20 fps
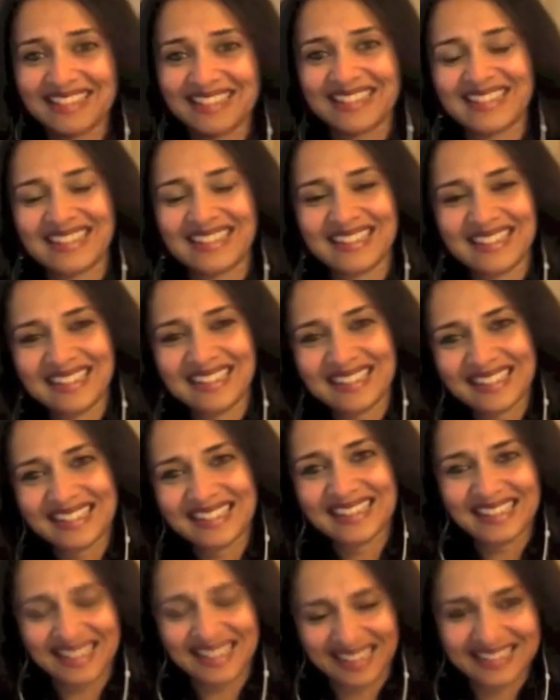
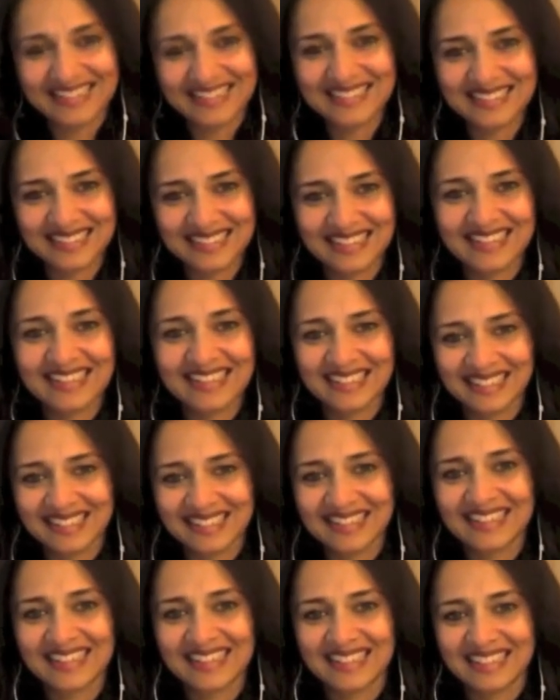
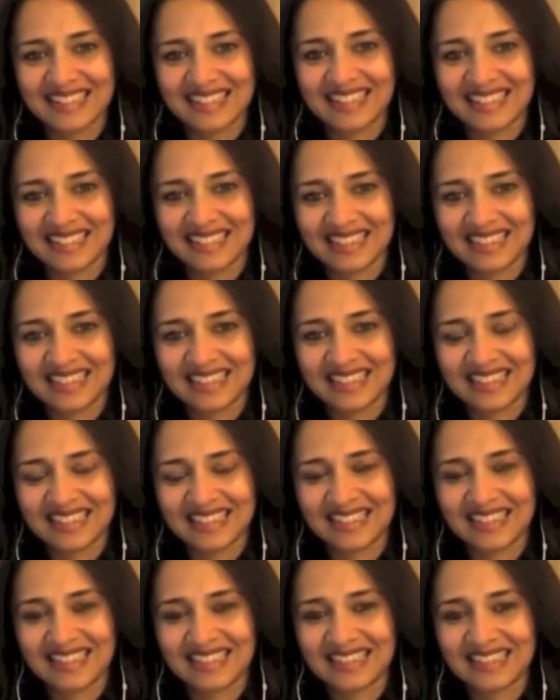
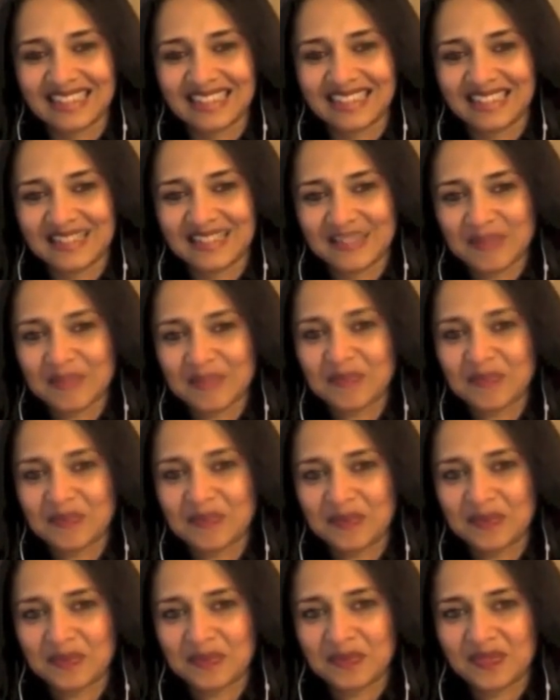
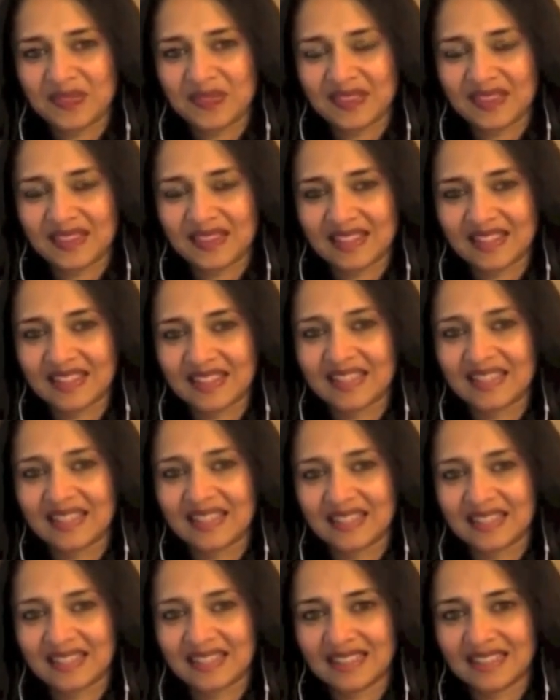
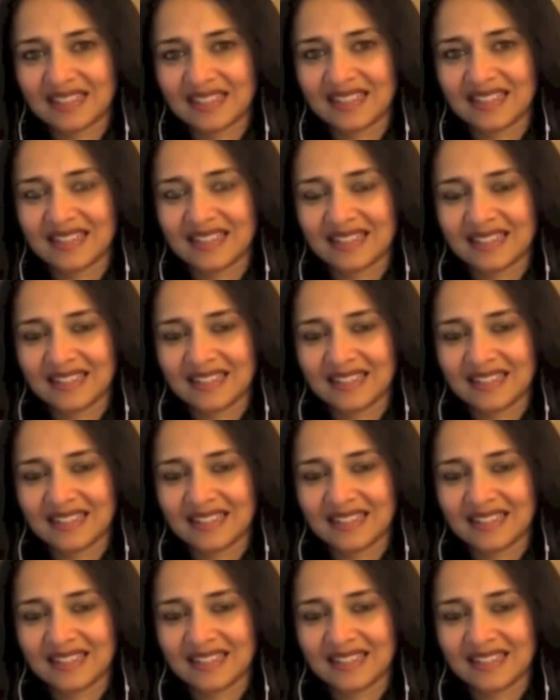The person shown says nothing.